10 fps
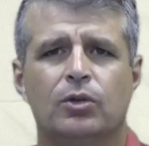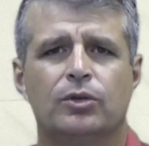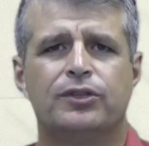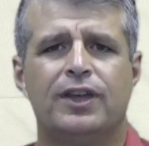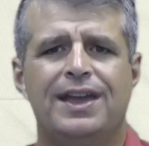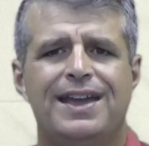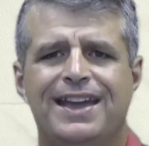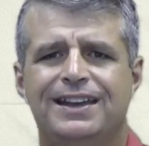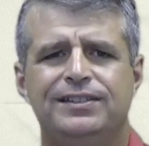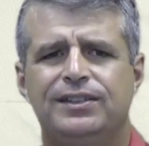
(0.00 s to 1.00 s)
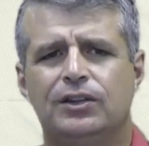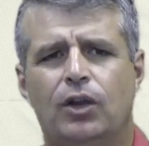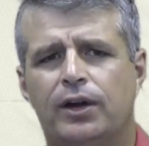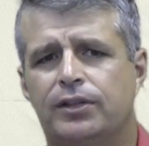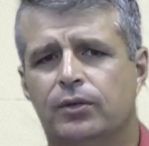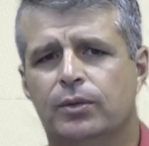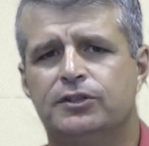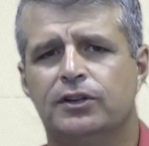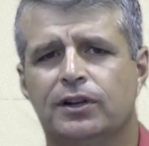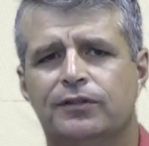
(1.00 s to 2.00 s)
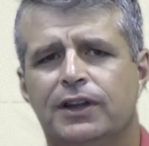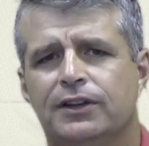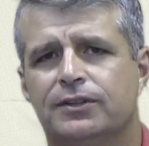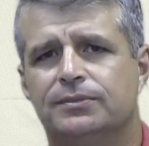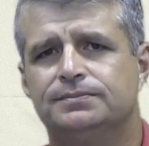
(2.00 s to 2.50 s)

looks anything like the original event?